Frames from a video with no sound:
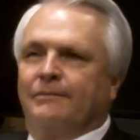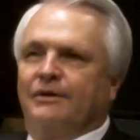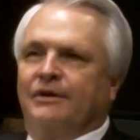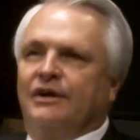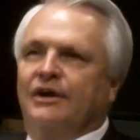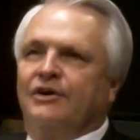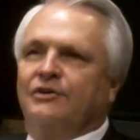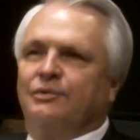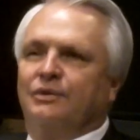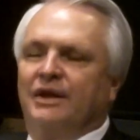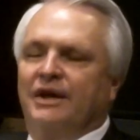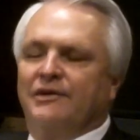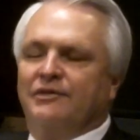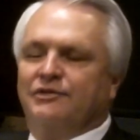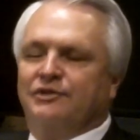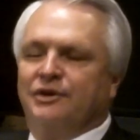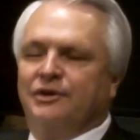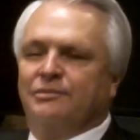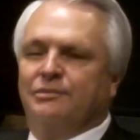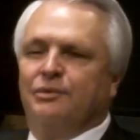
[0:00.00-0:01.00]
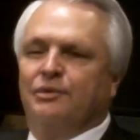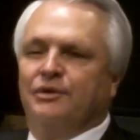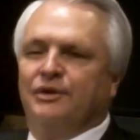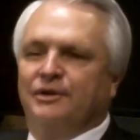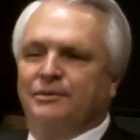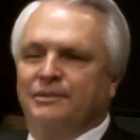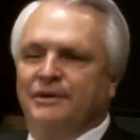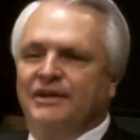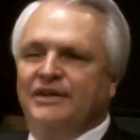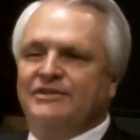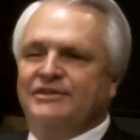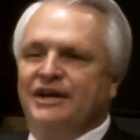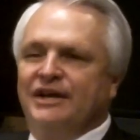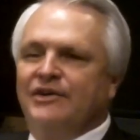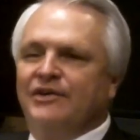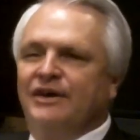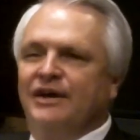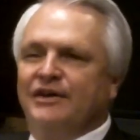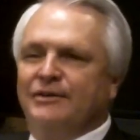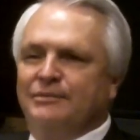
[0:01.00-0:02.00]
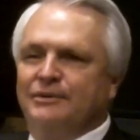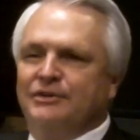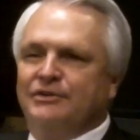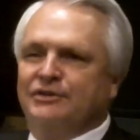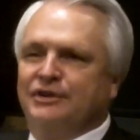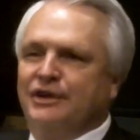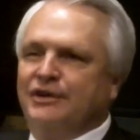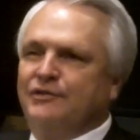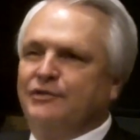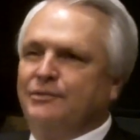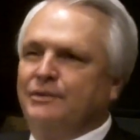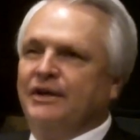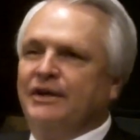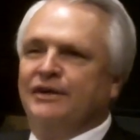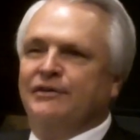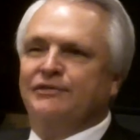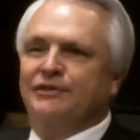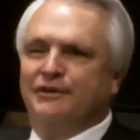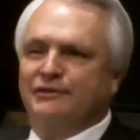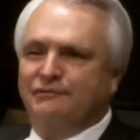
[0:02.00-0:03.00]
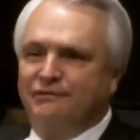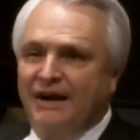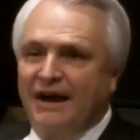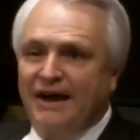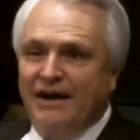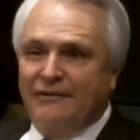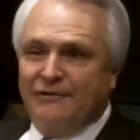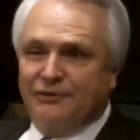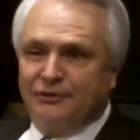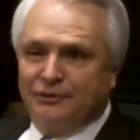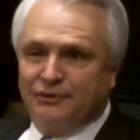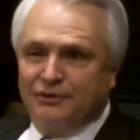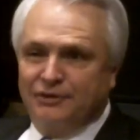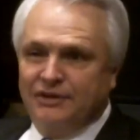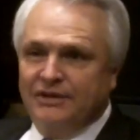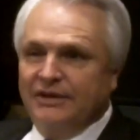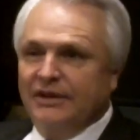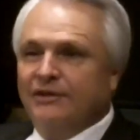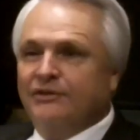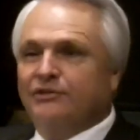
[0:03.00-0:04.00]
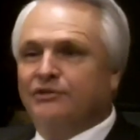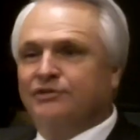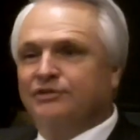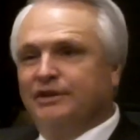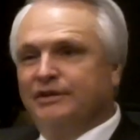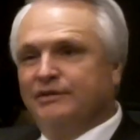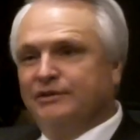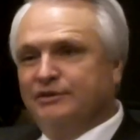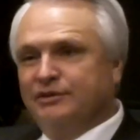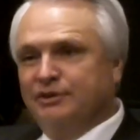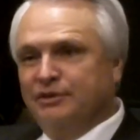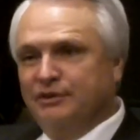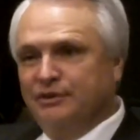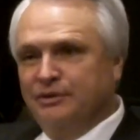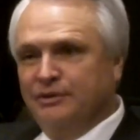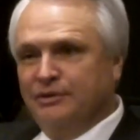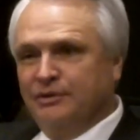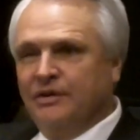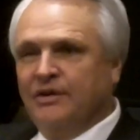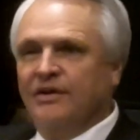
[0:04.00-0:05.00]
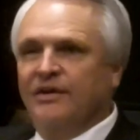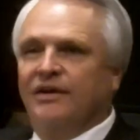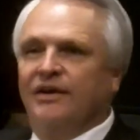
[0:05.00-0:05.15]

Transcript: Because when I start appointing committees, I don't have to be as careful making everything 5-3. Now they're 7-2.